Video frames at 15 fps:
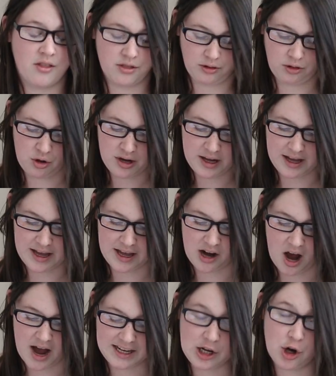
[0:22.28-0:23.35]
The longer an
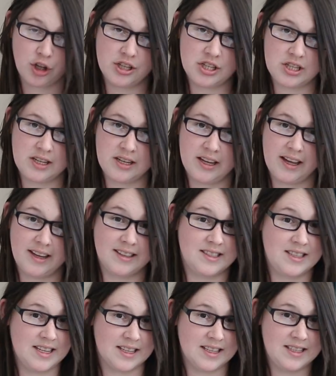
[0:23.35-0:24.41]
ideology
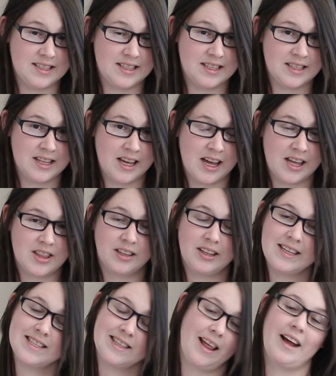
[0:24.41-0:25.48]
exists, the
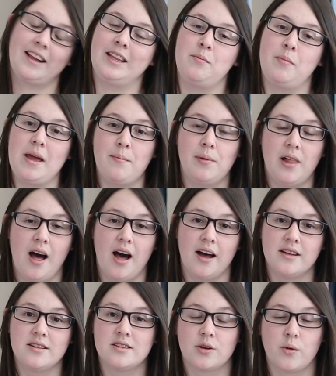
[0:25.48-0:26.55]
less likely people are
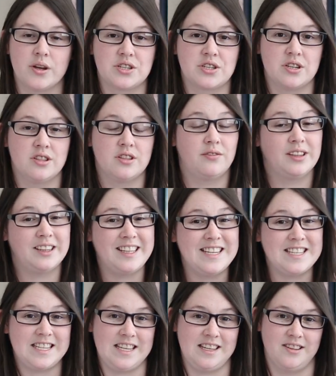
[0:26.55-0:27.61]
to question the
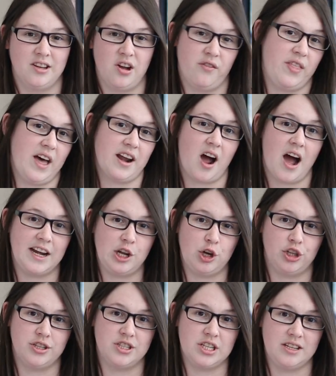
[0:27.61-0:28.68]
validity of that
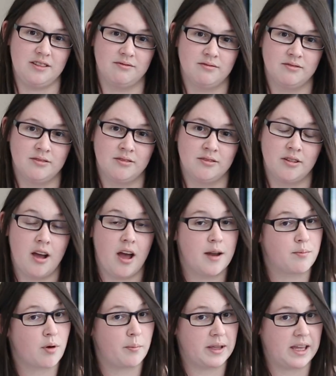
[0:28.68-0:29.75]
ideology. And
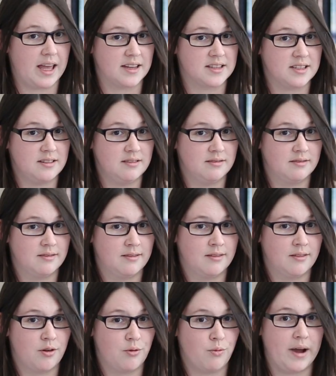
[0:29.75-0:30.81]
propaganda?
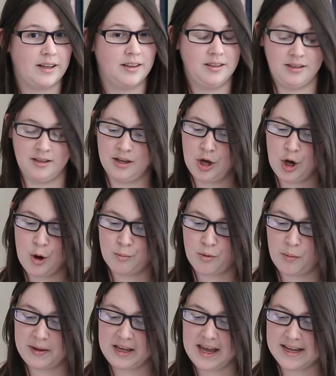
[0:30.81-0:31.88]
Well,
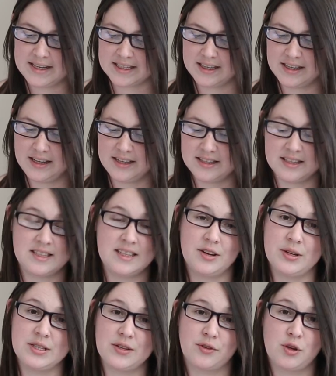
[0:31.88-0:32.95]
propaganda is a
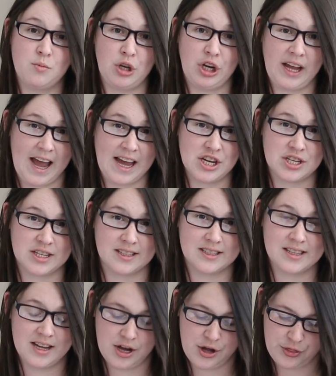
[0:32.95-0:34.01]
series of
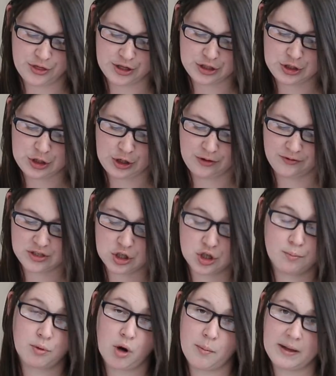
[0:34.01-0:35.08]
communications that serves to
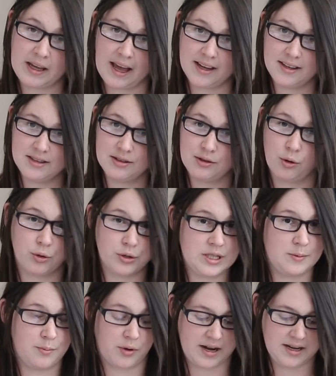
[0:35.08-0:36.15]
propagate or
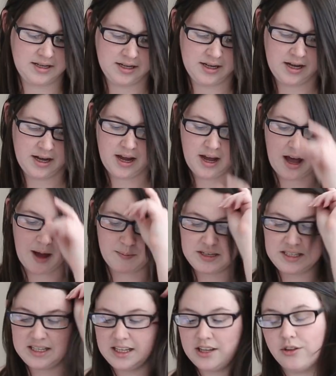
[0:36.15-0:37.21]
spread a
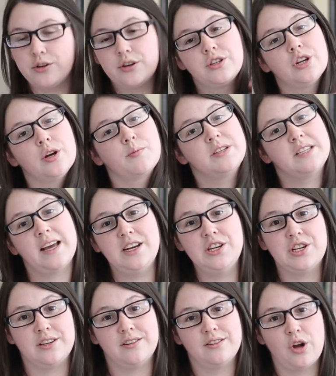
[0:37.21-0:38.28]
particular
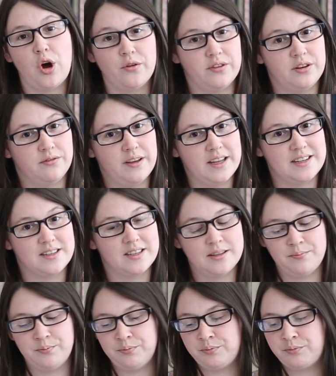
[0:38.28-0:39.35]
interpretation of an event.
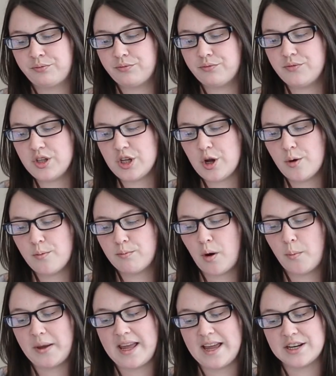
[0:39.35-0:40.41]

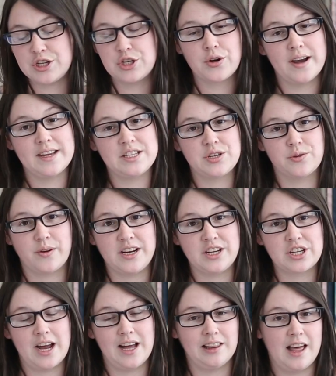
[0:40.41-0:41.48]
Propaganda tries to
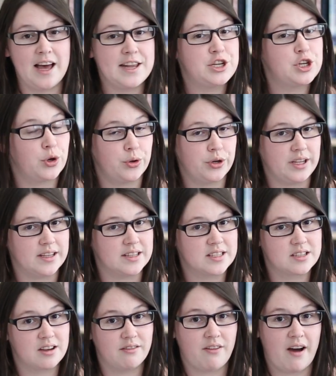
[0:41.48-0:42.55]
reach a large
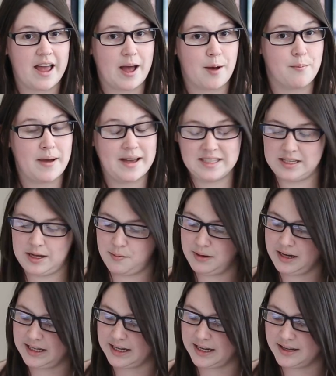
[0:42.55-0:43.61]
audience via mass
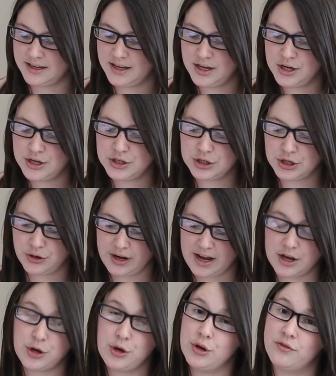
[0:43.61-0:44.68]
media to
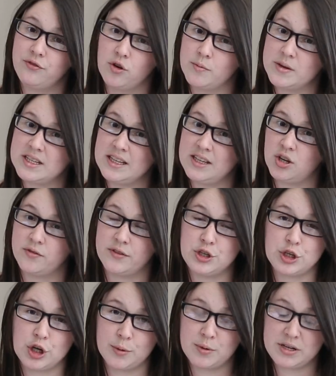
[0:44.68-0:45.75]
create uniformity of
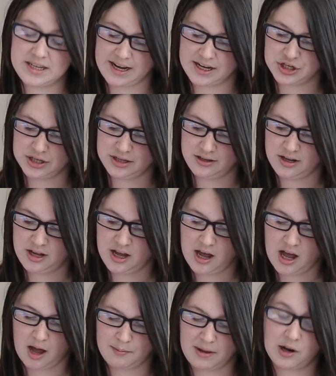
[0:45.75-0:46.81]
interpretation
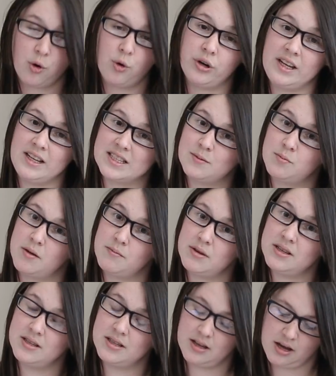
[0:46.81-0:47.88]
among audience
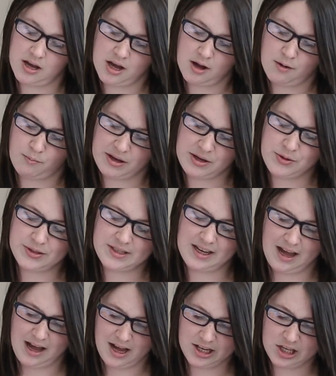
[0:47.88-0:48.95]
members by using
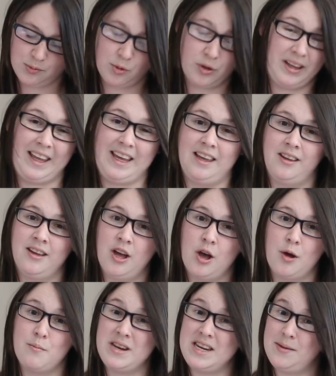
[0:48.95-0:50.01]
arguably
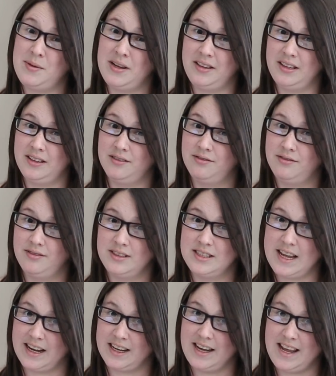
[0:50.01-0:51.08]
manipulative
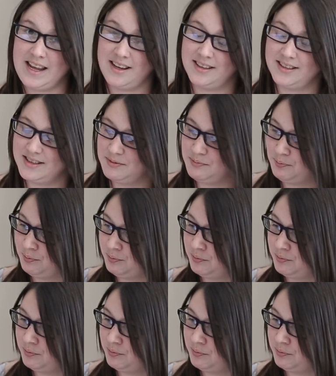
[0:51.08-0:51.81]
techniques.